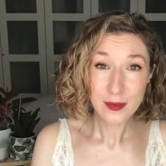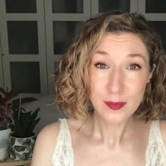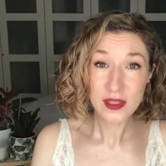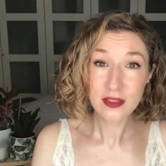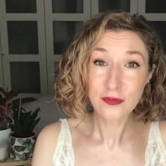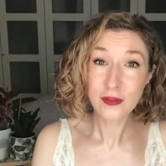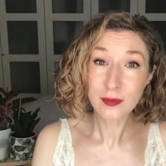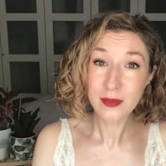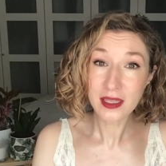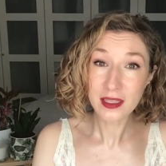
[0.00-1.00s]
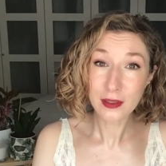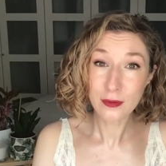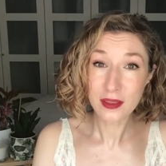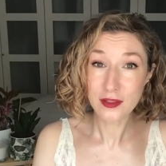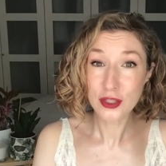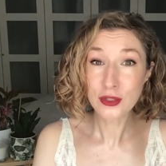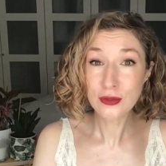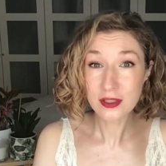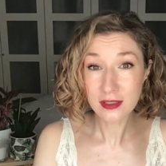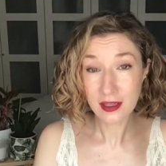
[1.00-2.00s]
being a filmmaker with a
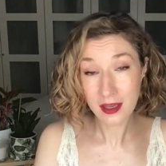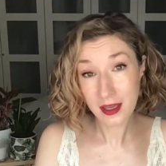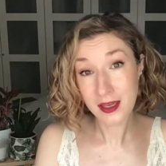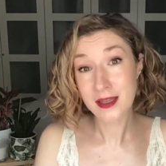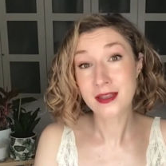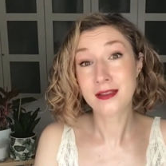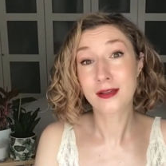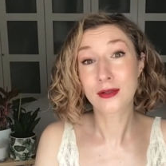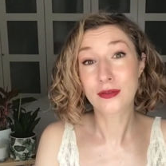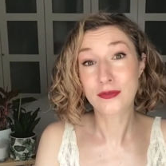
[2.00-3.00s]
shooting ahead and a lot of